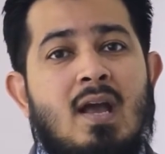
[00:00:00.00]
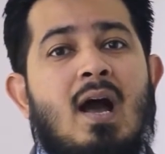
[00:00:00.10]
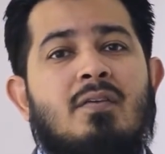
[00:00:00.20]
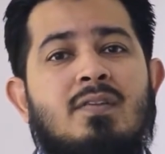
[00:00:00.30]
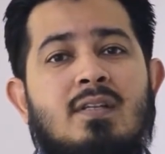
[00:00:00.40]

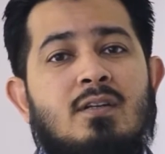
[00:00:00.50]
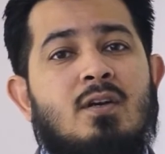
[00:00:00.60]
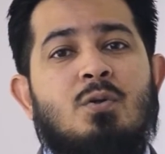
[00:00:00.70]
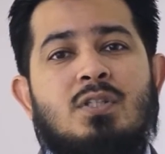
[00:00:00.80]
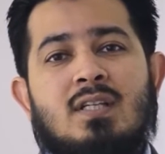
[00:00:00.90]
I've seen a
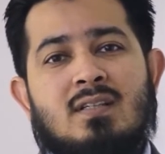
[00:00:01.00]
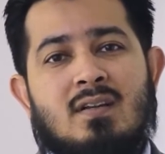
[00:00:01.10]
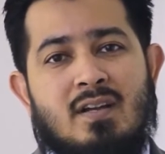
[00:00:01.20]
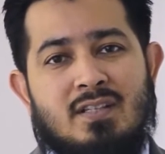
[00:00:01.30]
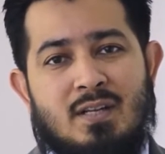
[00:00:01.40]
negotiation
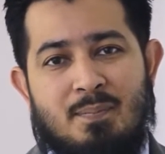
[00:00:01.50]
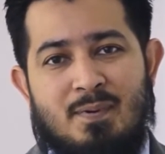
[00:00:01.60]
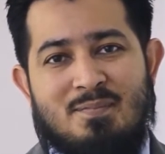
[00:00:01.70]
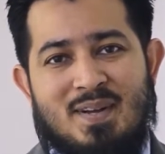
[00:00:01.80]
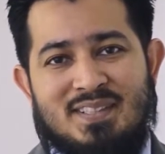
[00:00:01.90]
last a
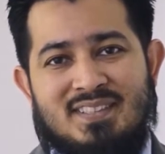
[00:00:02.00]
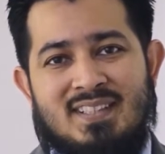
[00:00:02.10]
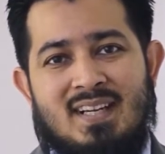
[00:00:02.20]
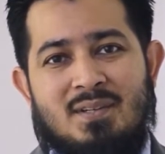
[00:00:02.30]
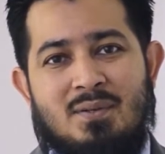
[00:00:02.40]
couple of months,
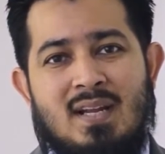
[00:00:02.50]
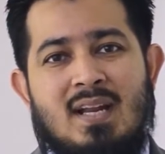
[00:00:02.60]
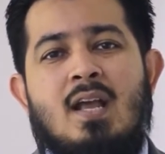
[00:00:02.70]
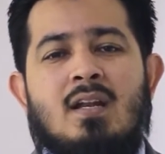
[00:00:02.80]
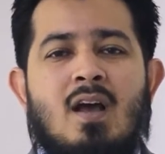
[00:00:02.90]
right?
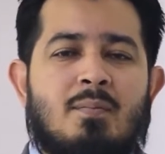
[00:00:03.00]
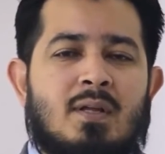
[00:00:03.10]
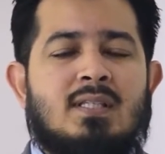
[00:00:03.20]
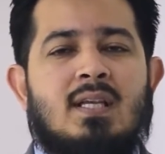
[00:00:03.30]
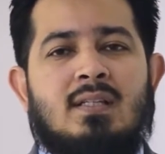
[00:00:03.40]
Now, I'm
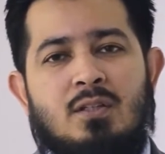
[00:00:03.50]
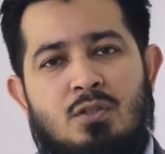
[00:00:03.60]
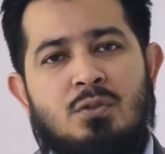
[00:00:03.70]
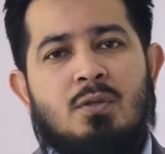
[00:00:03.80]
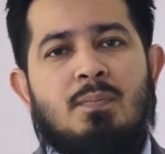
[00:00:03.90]
not saying that
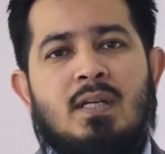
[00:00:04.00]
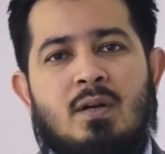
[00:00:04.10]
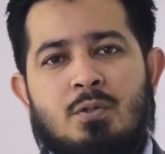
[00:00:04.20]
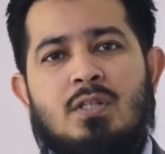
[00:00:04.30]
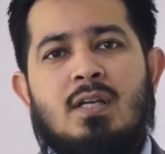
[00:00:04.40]
you should be
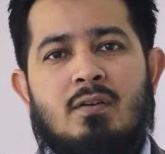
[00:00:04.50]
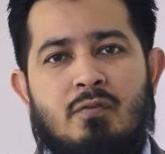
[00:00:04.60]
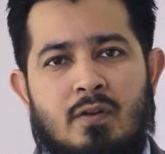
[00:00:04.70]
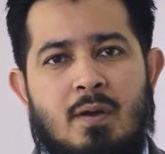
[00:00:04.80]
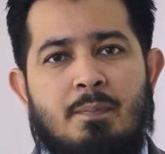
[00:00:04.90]
negotiating
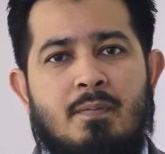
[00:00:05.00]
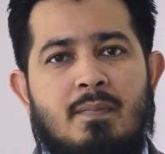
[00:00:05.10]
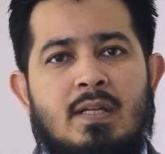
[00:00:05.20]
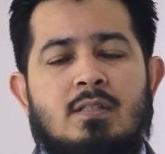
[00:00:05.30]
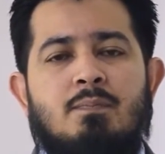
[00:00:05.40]
for a couple of
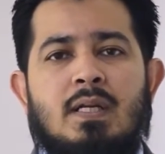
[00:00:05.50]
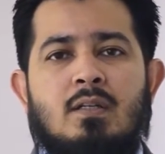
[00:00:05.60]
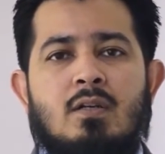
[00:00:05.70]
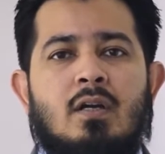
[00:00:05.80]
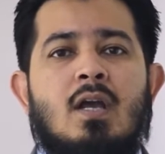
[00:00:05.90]
months,
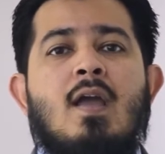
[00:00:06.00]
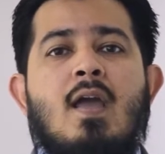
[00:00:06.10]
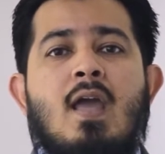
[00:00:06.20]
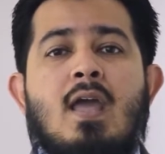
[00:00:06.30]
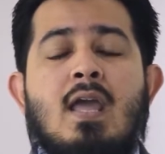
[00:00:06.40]
but look,
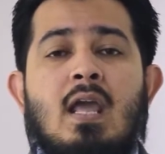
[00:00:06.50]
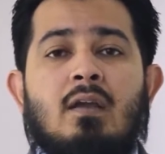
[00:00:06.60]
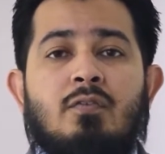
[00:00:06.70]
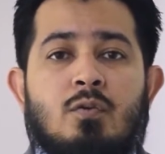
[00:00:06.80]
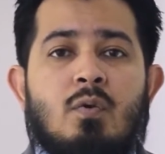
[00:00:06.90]

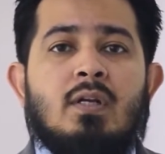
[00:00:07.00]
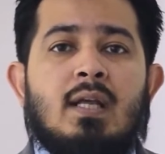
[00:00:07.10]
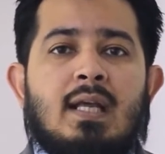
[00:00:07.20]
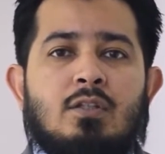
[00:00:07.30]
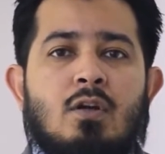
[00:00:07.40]
if you want to
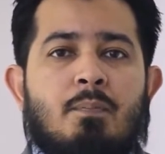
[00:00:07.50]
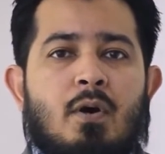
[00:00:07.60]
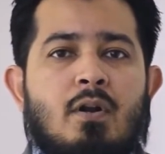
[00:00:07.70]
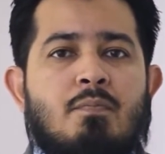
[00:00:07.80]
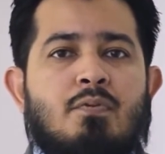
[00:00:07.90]
get your
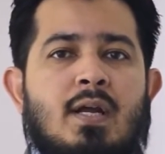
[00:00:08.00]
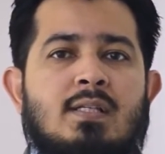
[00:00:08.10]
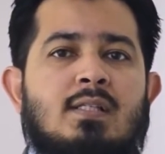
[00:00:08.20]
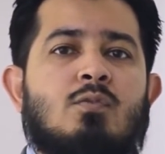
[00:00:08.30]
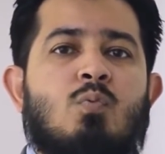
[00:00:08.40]
bottom
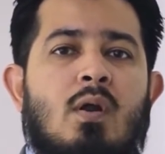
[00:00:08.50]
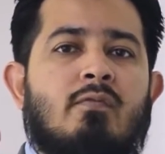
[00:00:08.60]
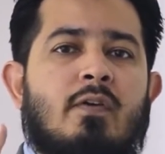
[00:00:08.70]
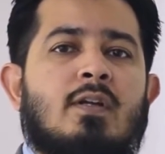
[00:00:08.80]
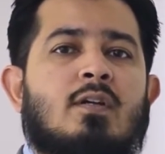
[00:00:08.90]
price, there's
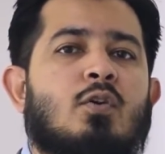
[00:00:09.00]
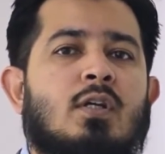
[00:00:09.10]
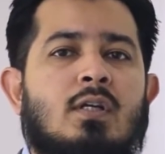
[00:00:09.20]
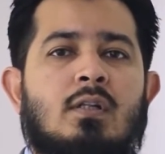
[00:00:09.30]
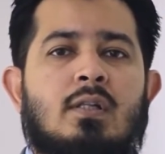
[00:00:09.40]
one very
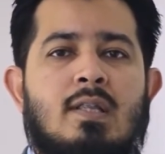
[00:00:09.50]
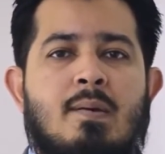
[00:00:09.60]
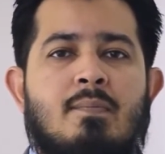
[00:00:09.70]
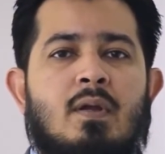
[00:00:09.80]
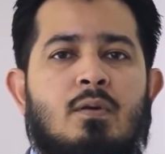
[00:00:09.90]
critical
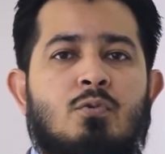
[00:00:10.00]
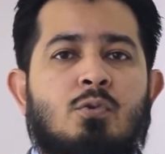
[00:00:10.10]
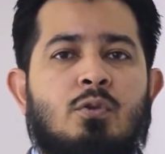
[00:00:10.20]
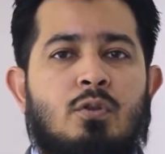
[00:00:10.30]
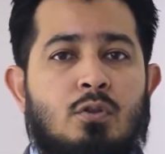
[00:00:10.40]

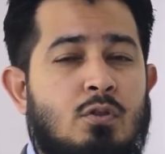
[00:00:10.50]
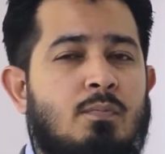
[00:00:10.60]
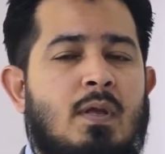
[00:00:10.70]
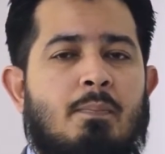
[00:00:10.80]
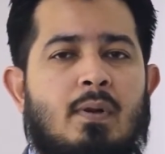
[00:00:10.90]
rule to
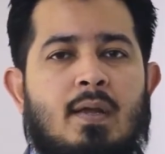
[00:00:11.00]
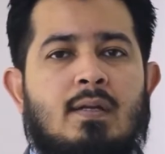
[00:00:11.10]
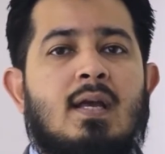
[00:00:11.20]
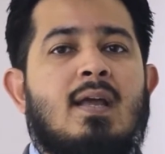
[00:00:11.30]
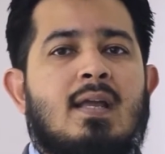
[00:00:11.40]
be applied.
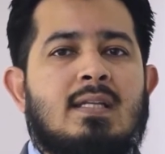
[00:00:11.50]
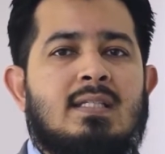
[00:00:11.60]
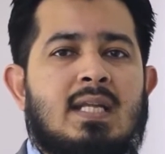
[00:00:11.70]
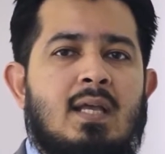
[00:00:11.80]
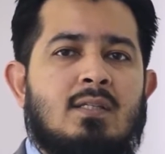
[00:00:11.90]

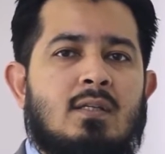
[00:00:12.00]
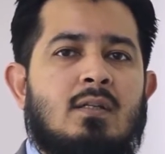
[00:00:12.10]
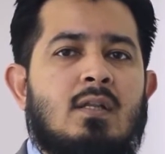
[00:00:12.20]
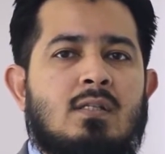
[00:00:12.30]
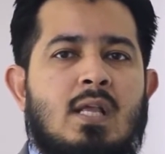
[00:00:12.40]
Test
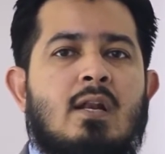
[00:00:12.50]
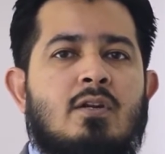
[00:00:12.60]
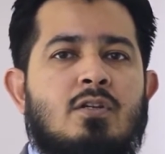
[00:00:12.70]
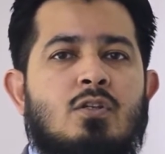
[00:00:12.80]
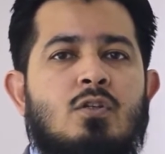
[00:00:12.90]
the
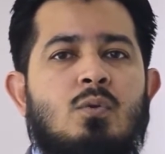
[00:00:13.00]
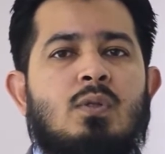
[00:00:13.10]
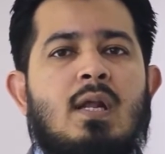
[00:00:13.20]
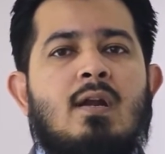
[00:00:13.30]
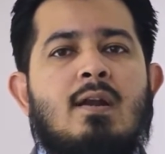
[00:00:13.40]
sellers to
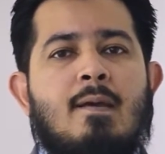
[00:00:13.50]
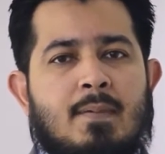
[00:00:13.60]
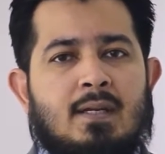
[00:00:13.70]
their limit.